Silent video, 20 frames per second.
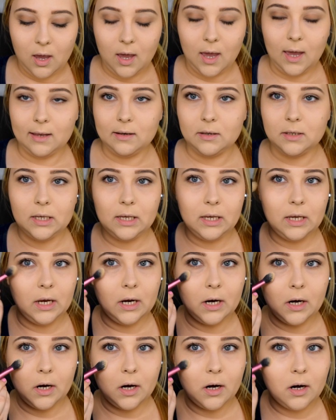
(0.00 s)
and
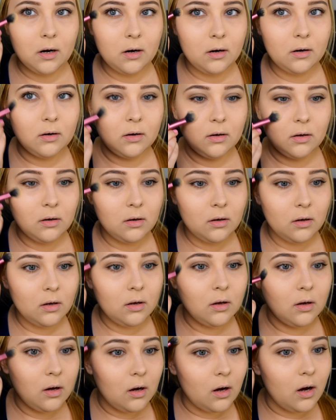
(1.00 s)
here
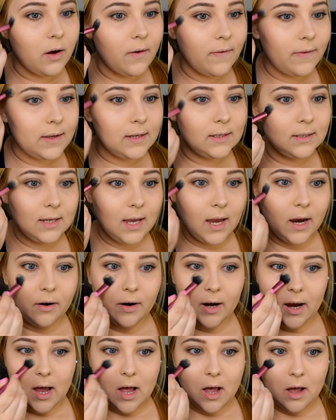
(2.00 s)
on this
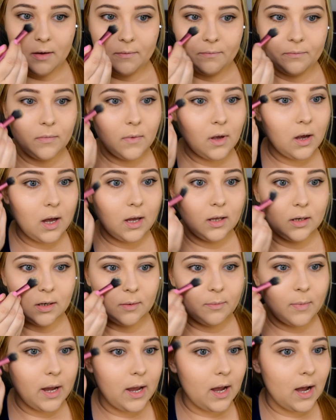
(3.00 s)
area
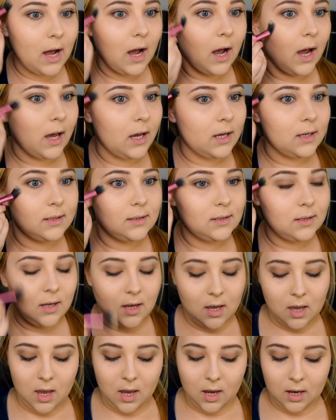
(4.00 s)
under my eyes
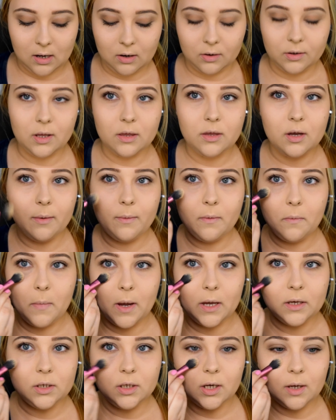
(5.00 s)
and on the top of
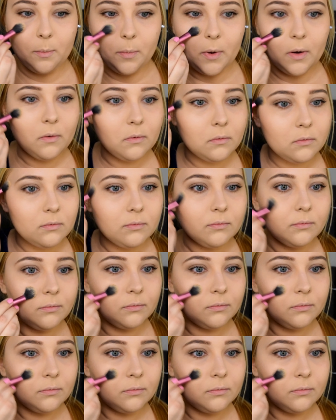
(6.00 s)
my cheekbone.